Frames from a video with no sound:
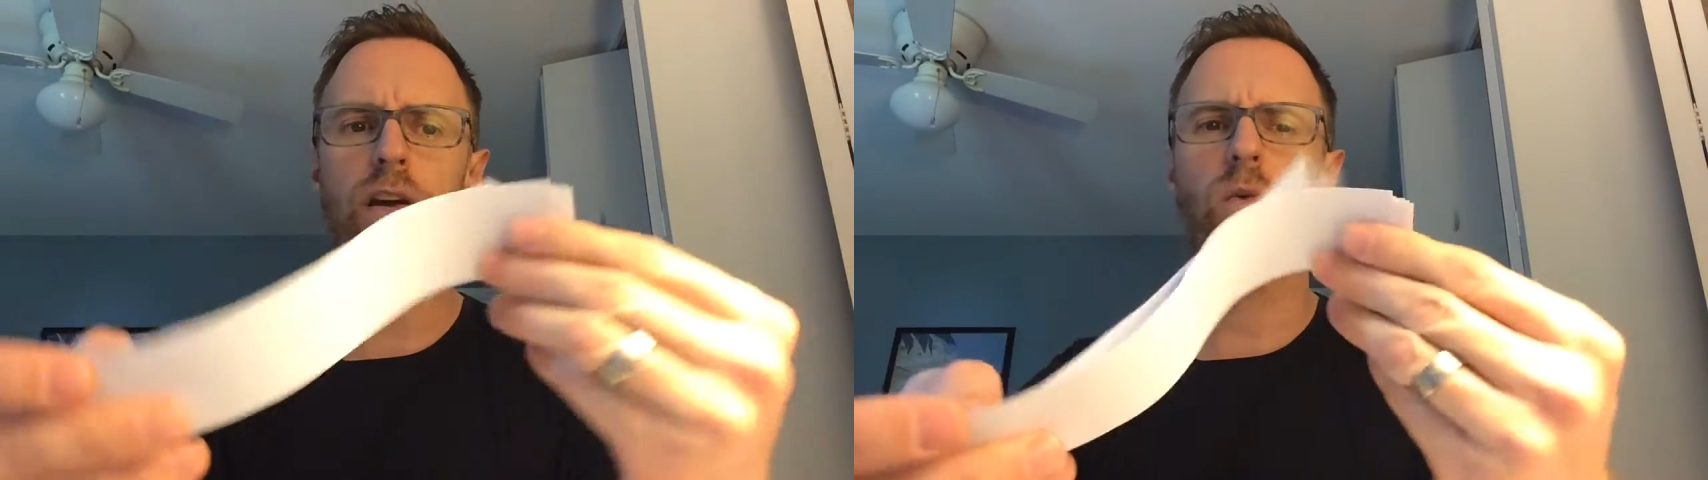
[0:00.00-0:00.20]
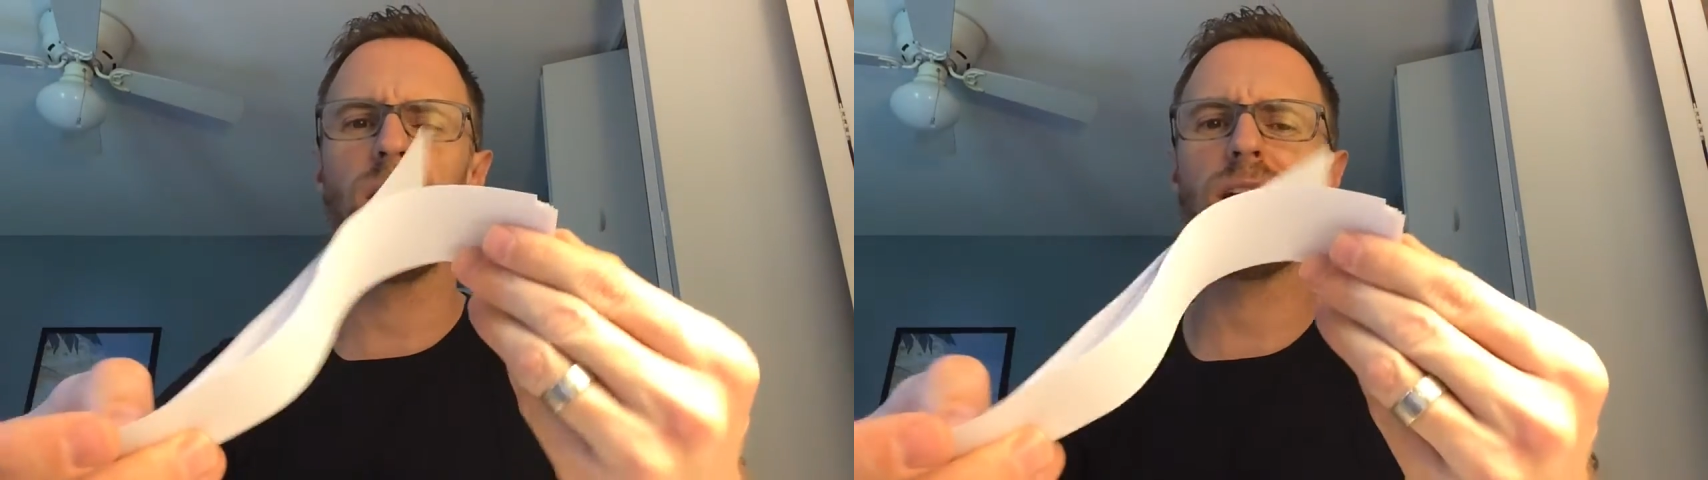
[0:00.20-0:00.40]
going
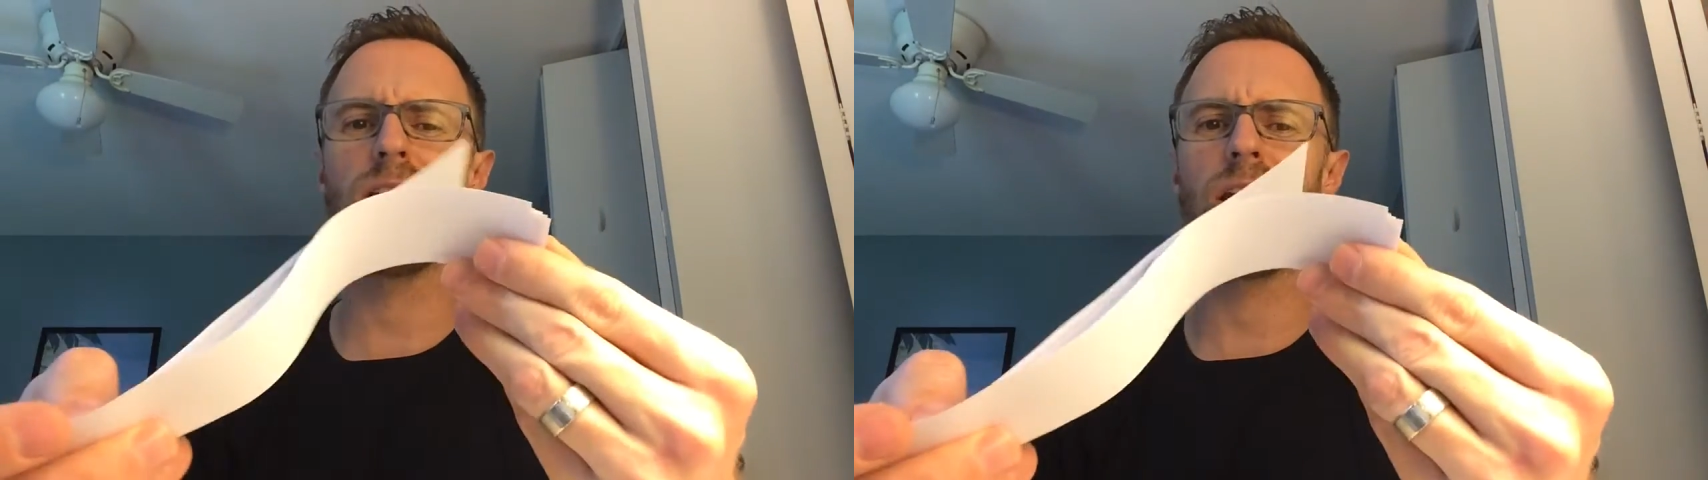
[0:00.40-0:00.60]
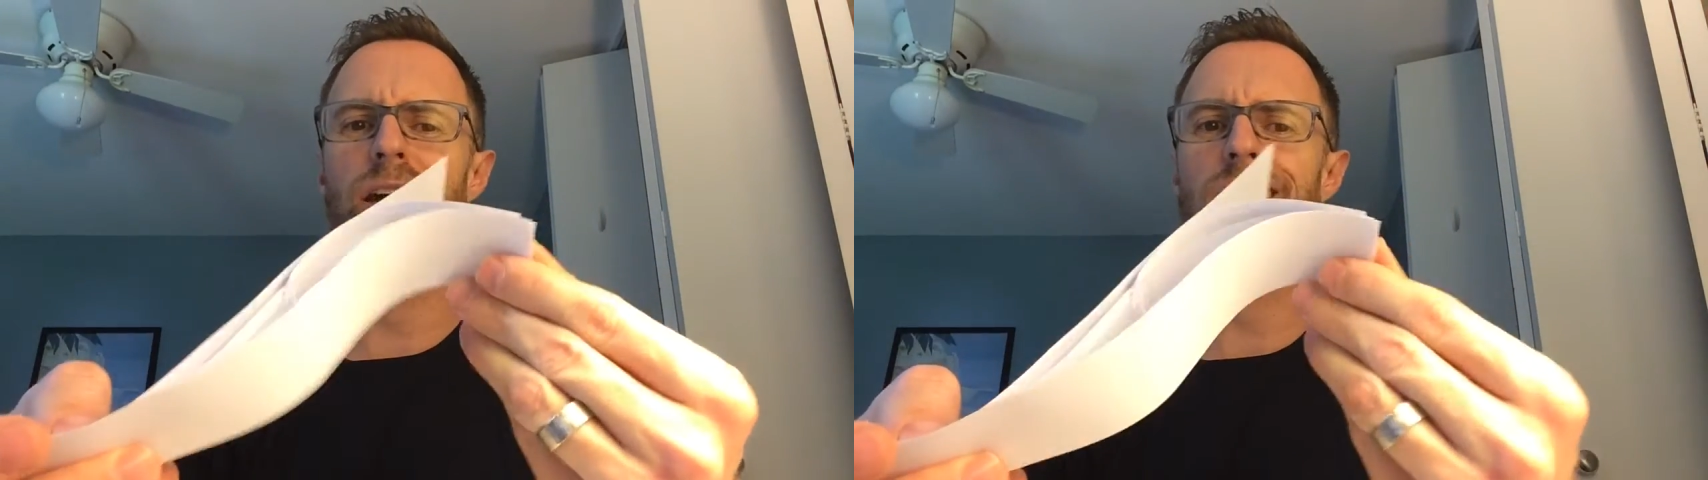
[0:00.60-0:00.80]
to
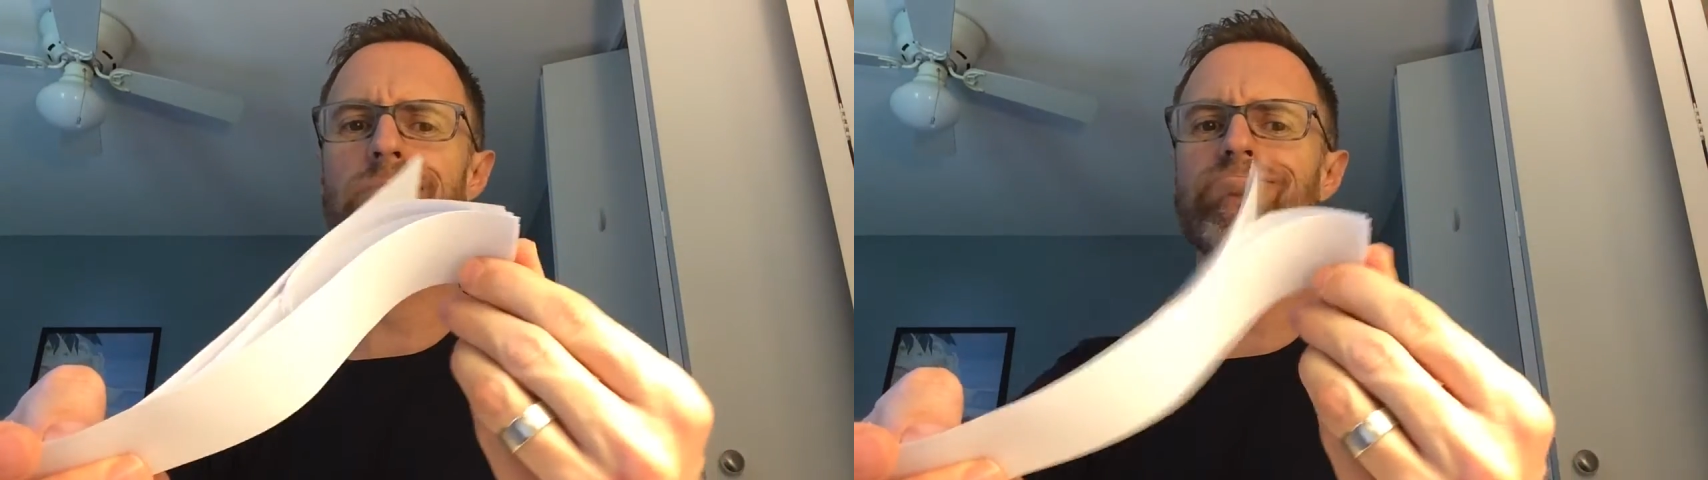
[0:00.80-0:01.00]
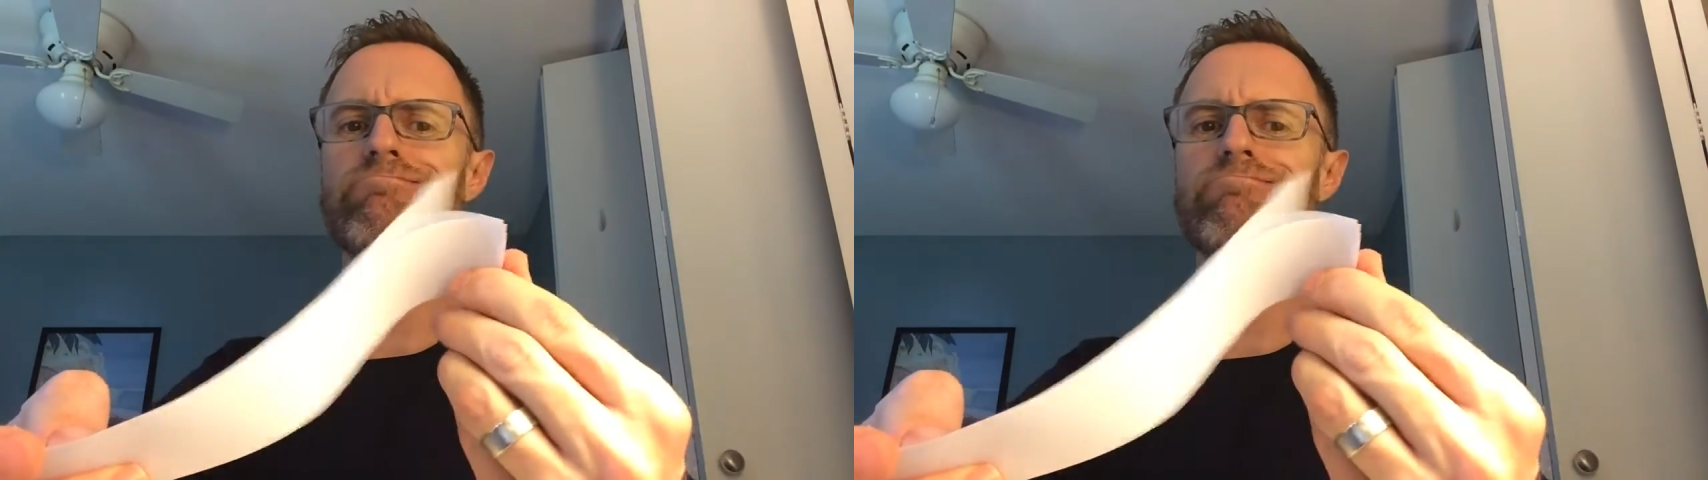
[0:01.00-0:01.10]
want like